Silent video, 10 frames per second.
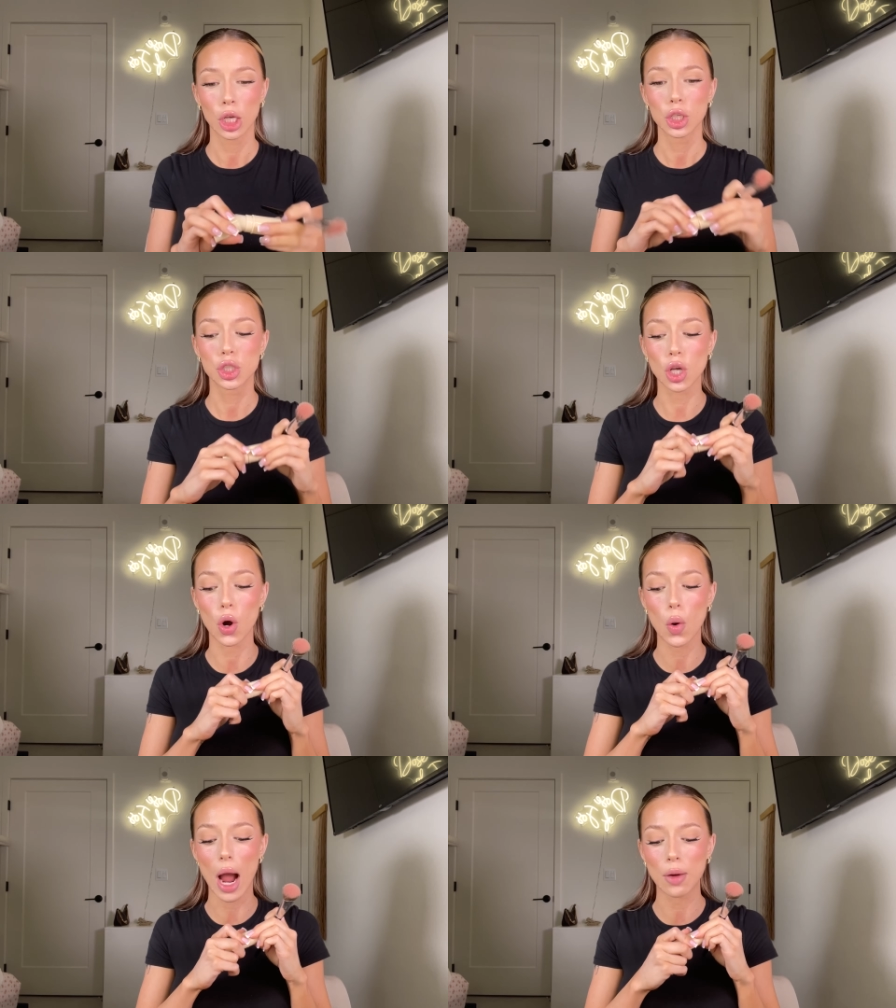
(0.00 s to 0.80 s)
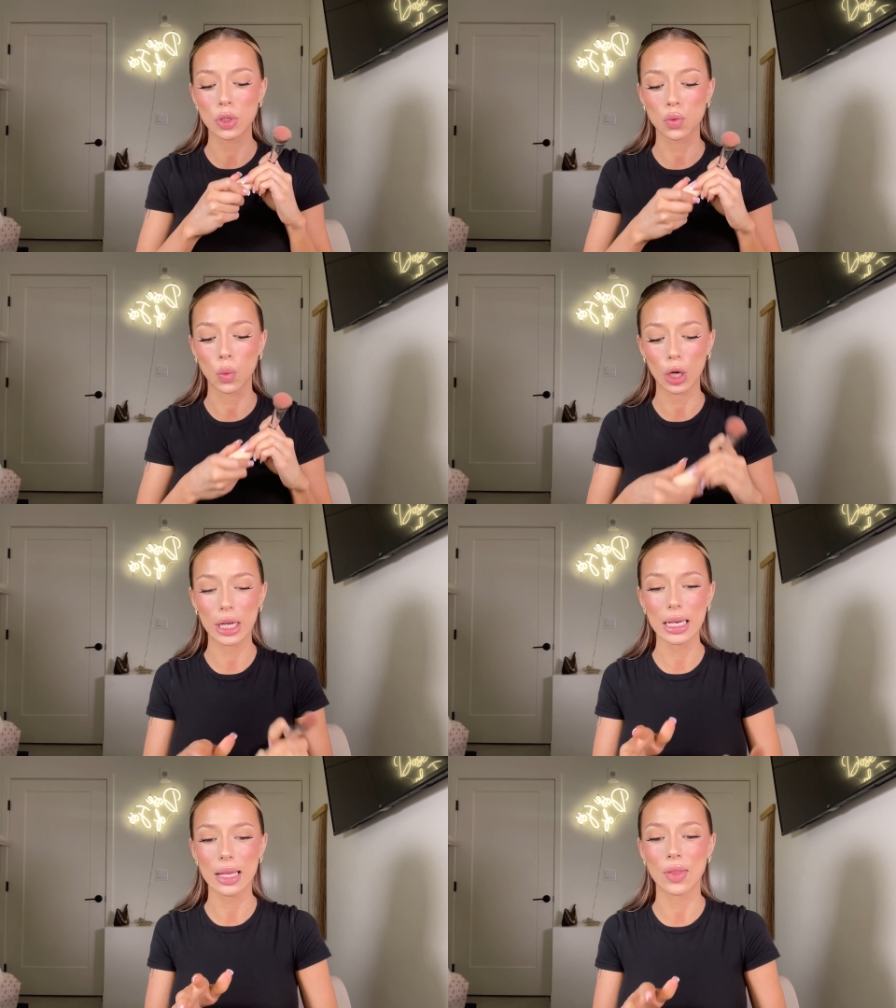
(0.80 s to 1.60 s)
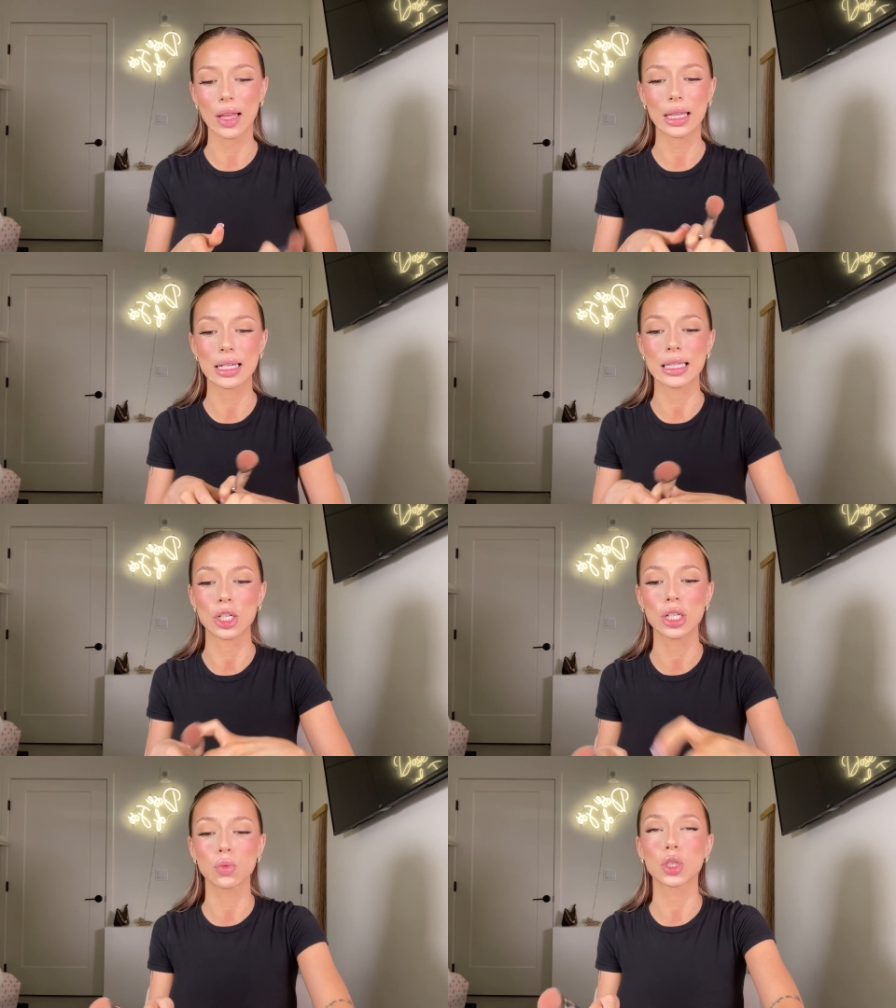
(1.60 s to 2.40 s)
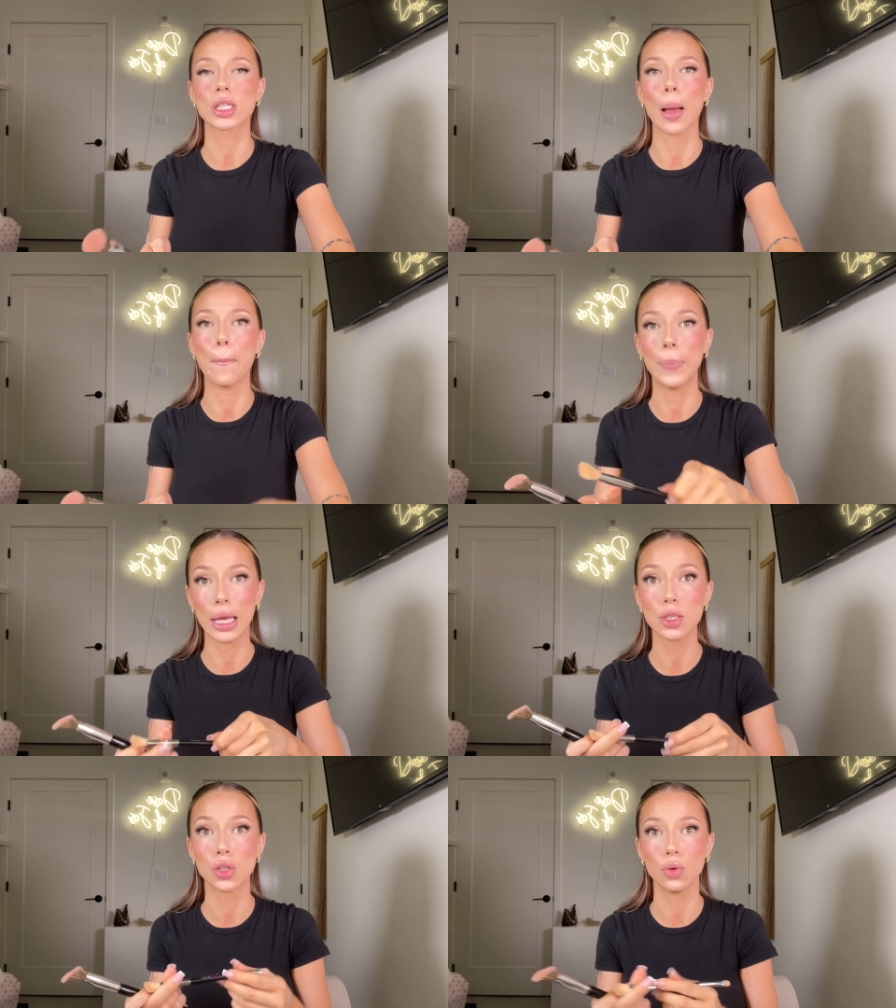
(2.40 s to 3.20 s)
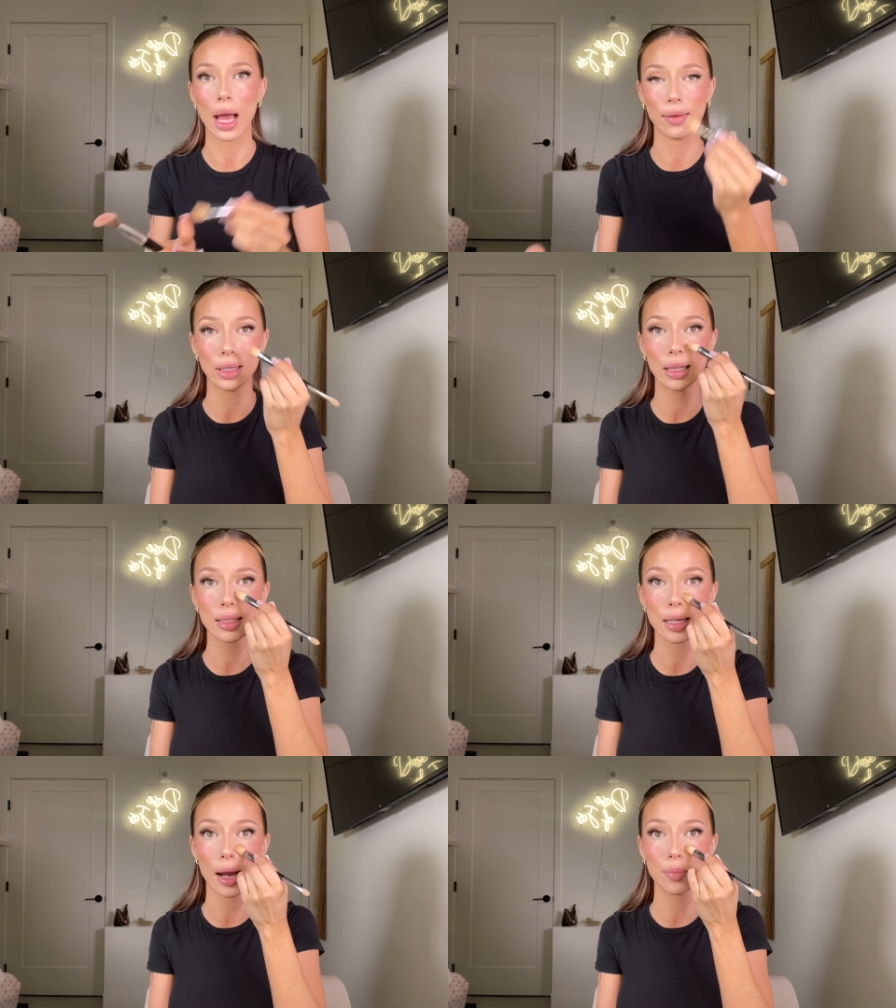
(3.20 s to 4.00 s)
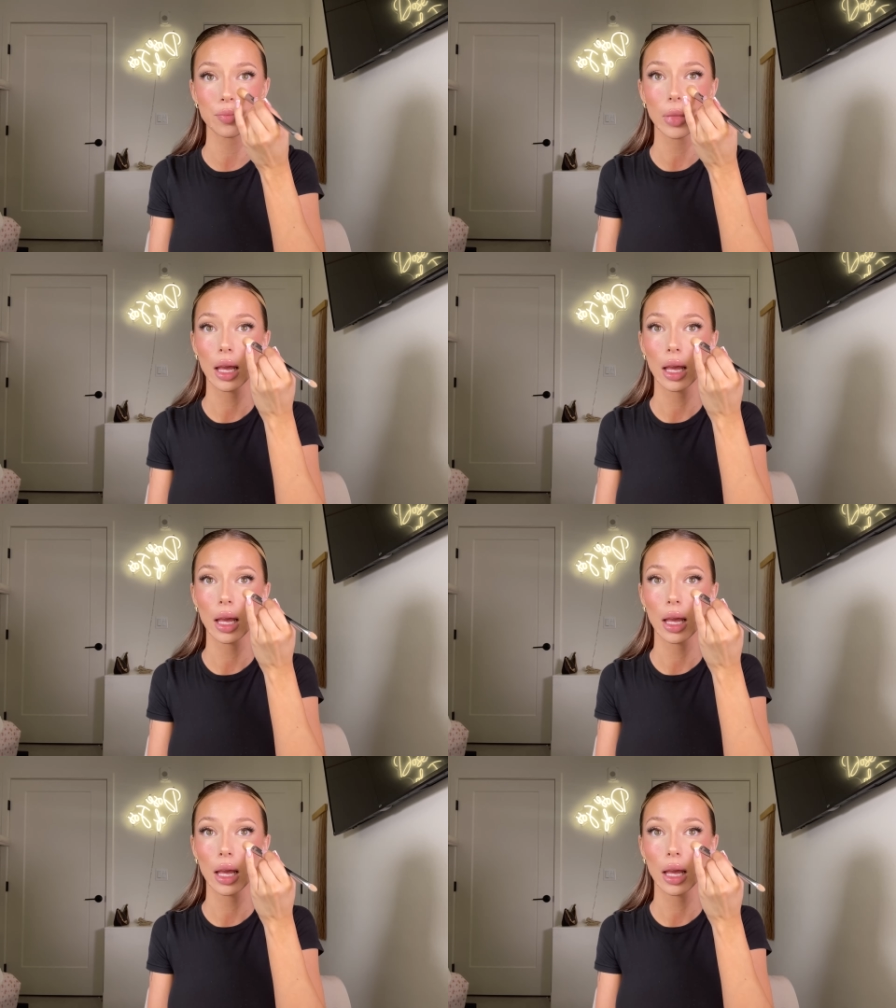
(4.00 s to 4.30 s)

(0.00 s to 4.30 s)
So I was worried that the extensions were just a bit too heavy this time.